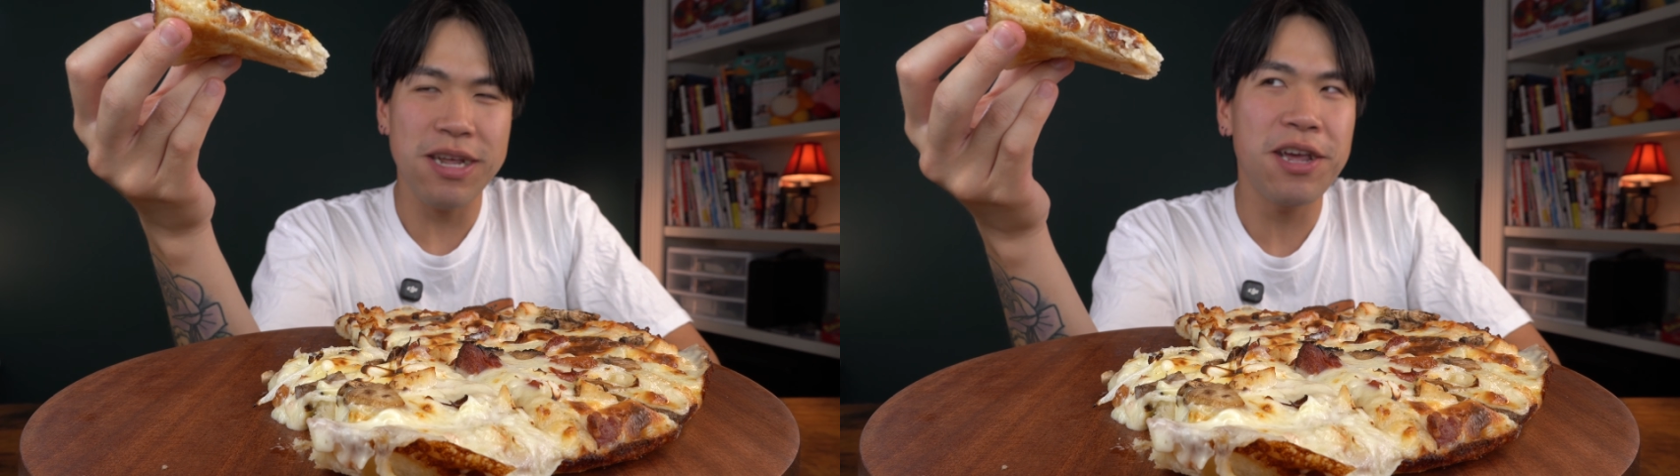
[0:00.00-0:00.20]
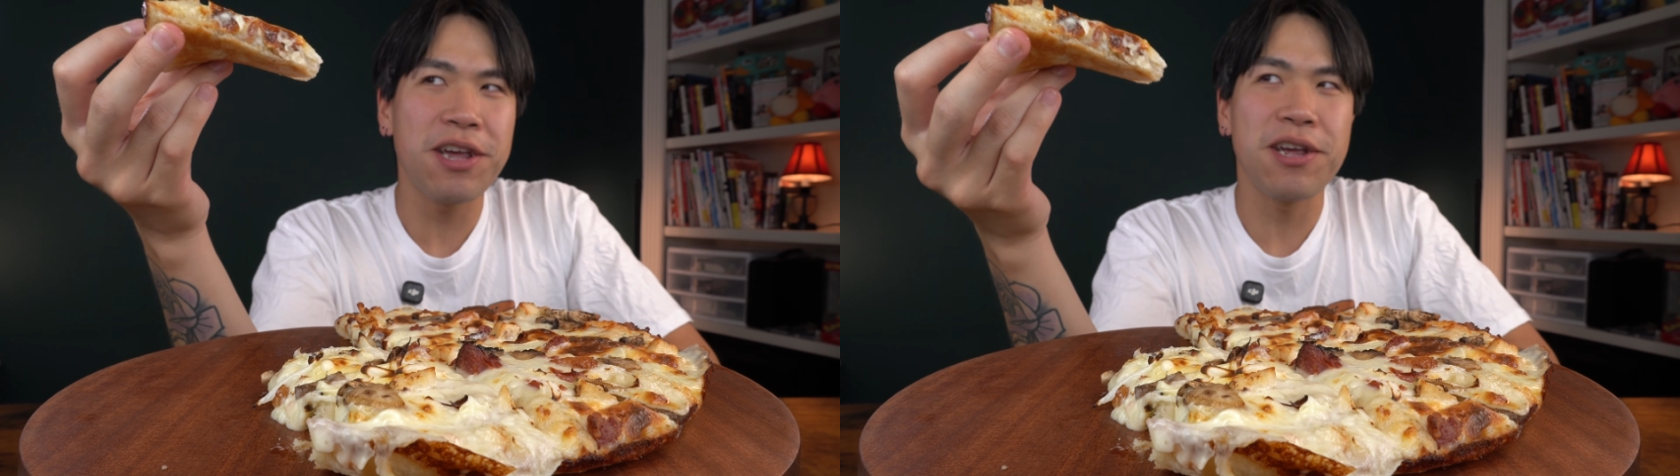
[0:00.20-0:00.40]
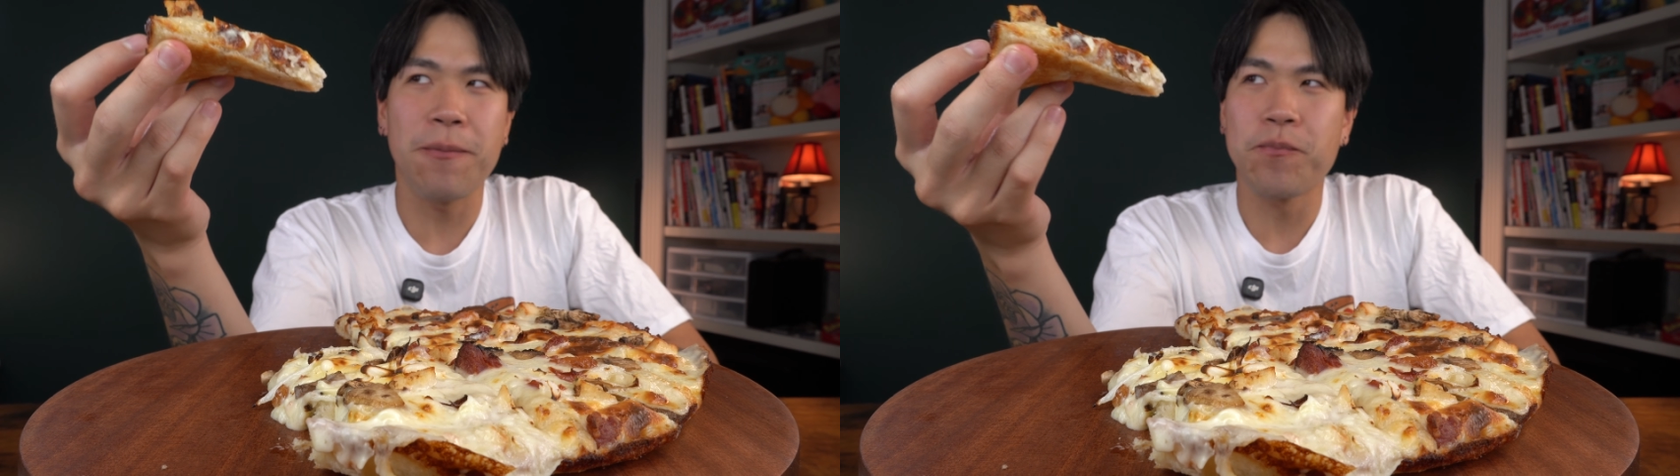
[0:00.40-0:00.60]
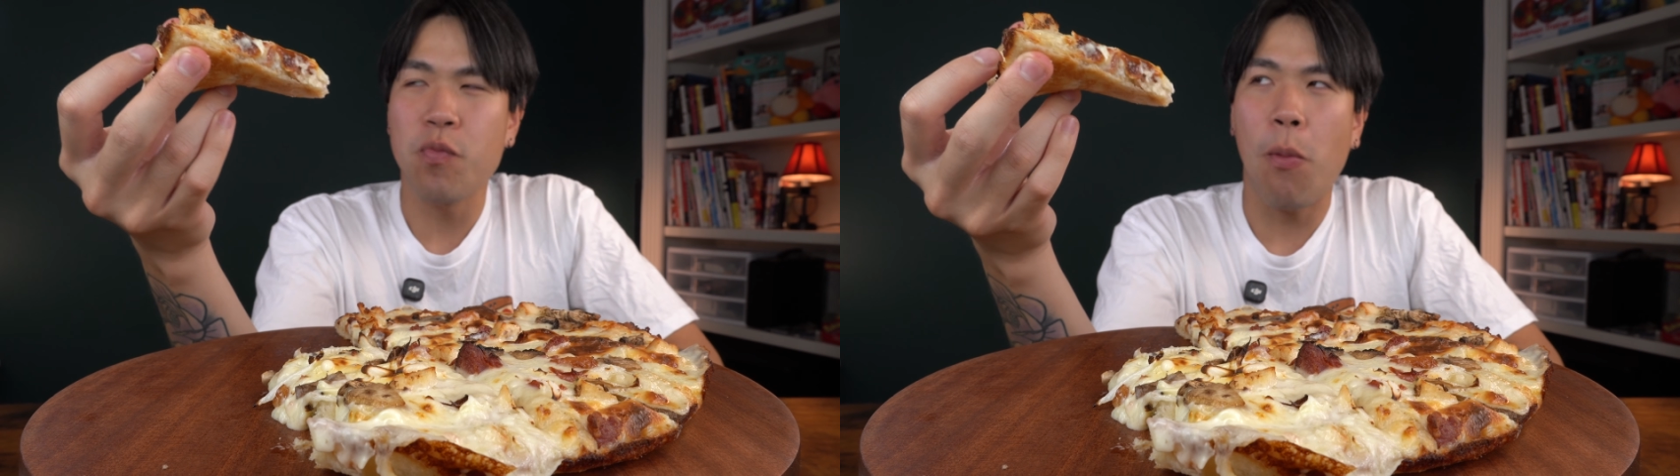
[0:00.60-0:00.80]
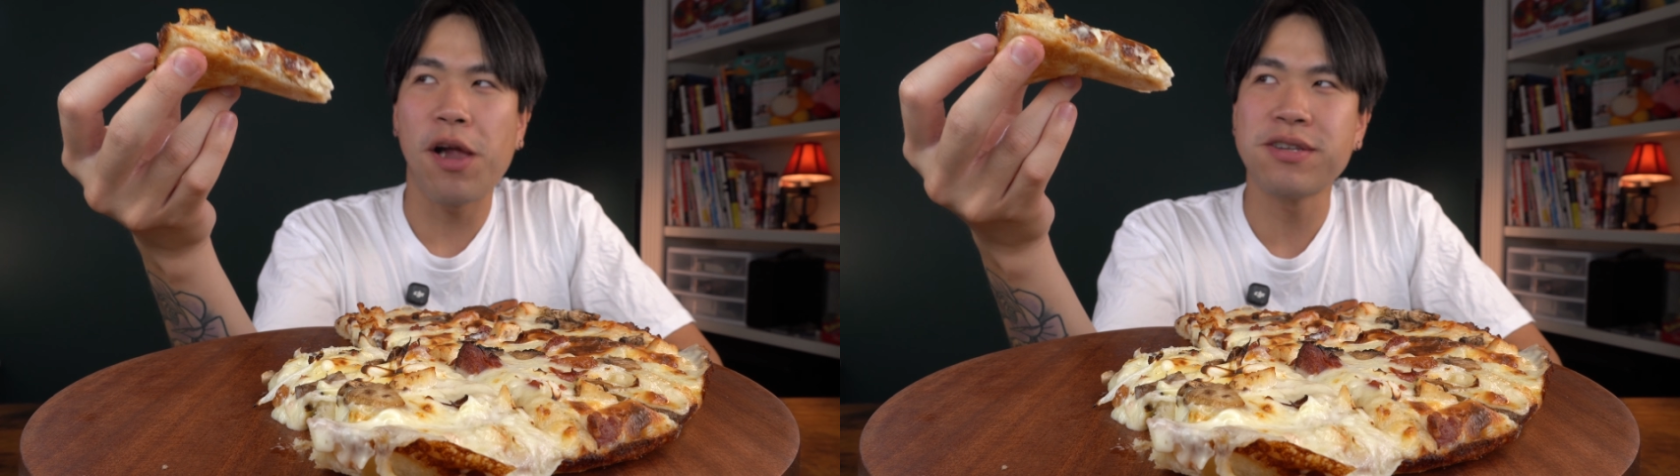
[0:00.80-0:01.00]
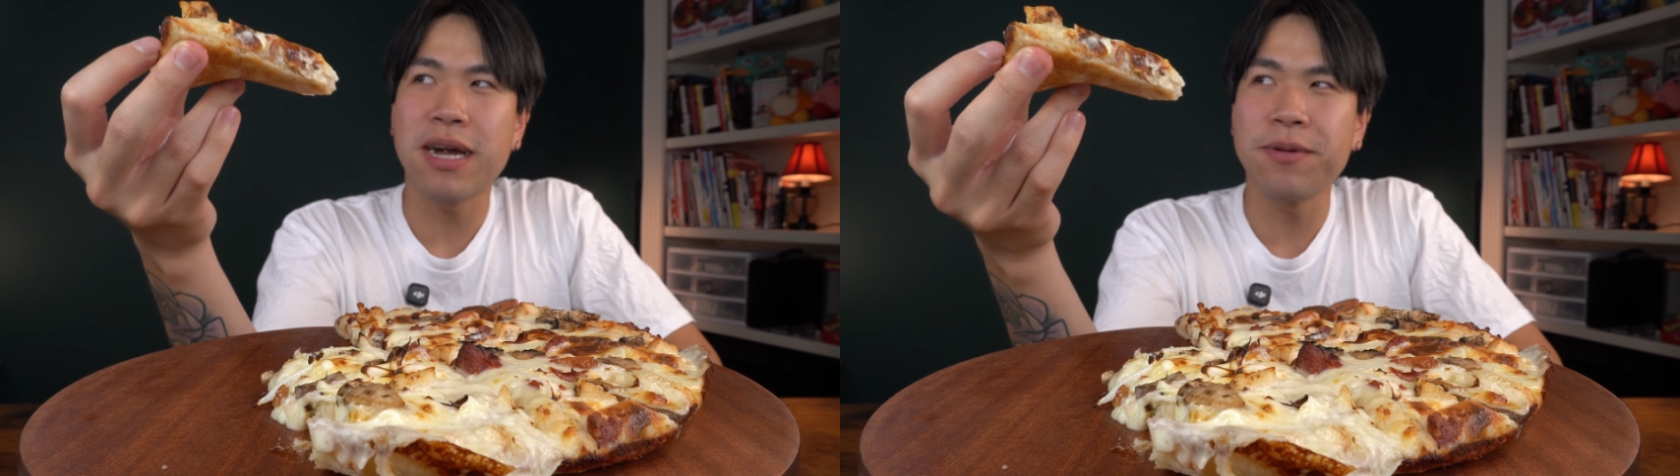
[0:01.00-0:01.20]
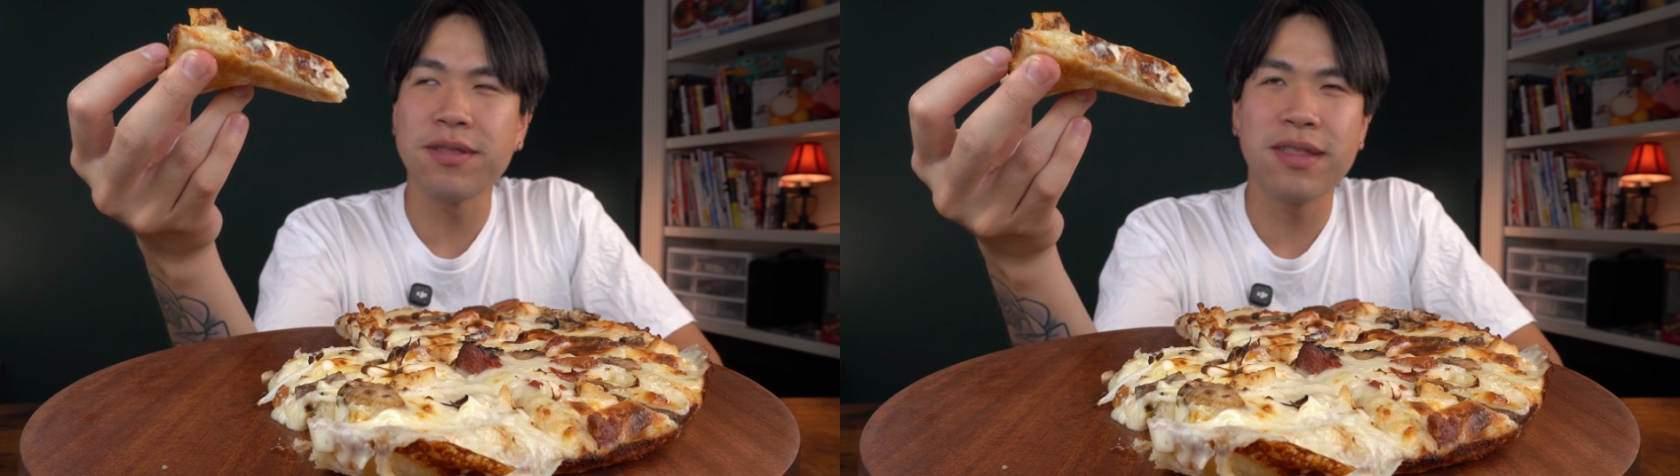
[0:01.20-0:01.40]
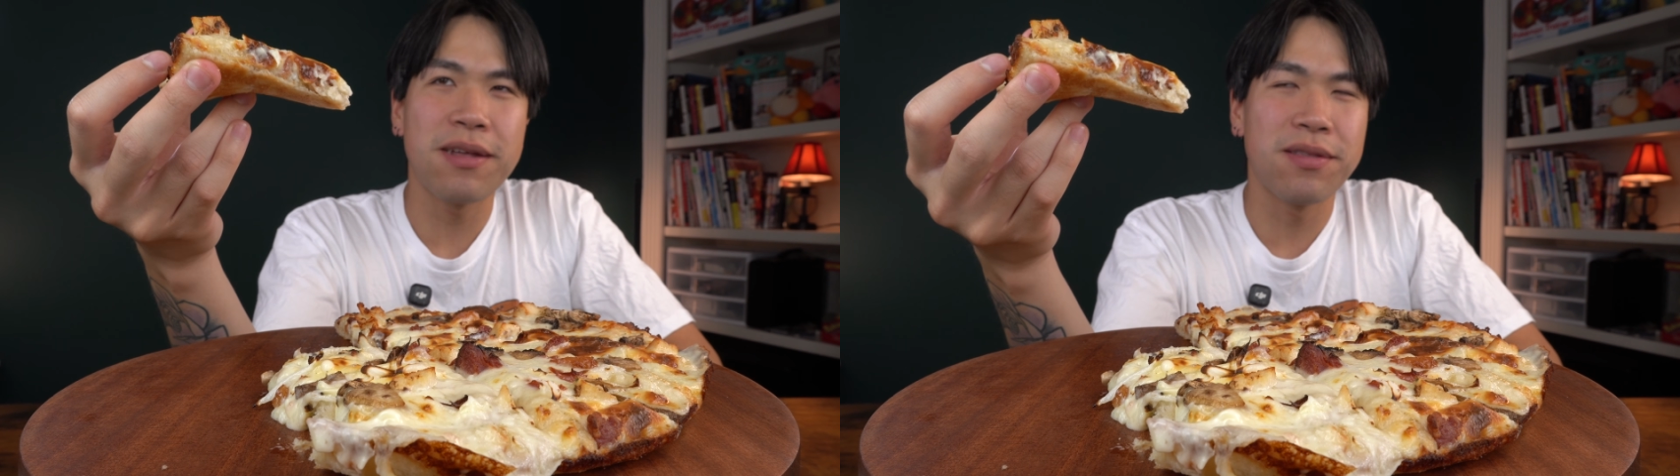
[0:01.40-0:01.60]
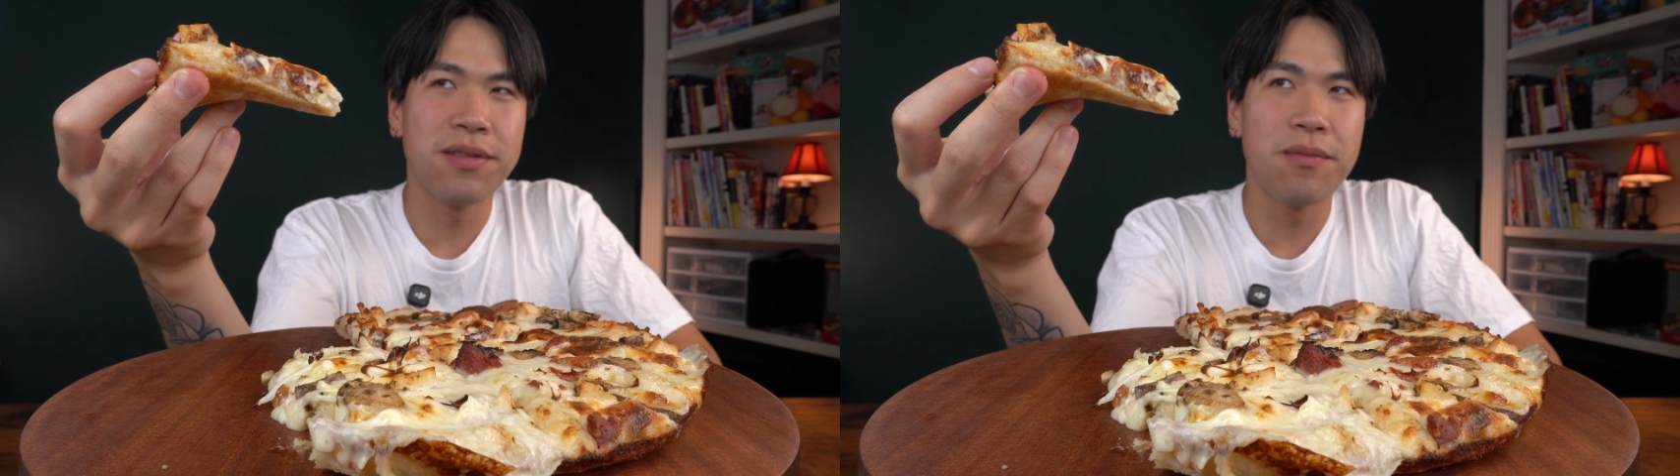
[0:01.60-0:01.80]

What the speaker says: a topping that